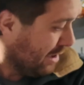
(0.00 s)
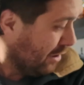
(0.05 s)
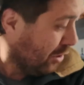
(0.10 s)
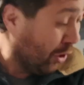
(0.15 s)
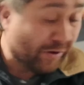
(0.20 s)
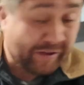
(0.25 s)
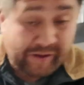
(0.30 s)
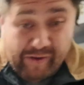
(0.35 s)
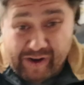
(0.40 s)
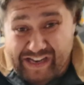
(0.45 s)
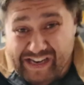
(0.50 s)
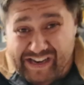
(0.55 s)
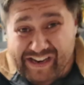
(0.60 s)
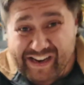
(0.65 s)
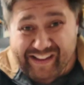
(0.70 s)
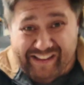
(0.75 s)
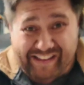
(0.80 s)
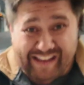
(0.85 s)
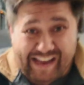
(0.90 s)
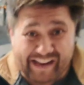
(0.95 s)
Also, I didn't
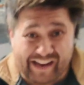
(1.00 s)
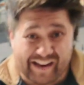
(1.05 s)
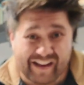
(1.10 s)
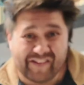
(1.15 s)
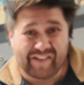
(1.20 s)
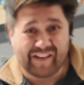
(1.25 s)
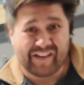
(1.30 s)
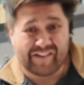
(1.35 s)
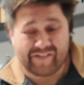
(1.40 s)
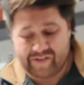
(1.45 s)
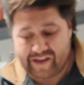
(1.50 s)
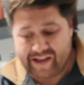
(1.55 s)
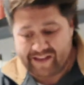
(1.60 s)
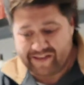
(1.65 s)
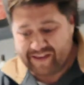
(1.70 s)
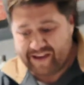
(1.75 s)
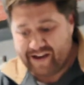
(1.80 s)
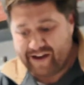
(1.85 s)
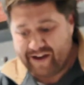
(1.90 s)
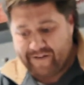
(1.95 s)
understand anything that,
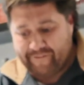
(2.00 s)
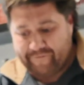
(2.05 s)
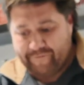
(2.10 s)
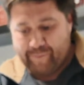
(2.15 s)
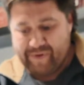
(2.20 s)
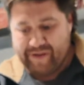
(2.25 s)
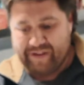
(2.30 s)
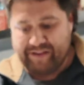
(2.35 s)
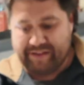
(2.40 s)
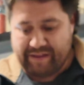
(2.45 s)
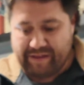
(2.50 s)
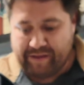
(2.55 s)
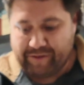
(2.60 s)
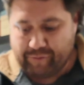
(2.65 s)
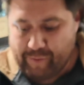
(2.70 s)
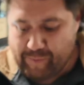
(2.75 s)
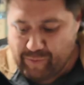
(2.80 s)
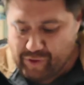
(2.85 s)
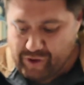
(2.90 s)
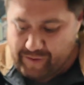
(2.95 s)
from the
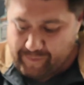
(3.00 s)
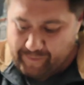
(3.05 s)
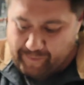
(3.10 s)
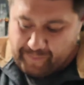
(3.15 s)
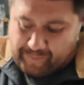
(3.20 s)
scripture.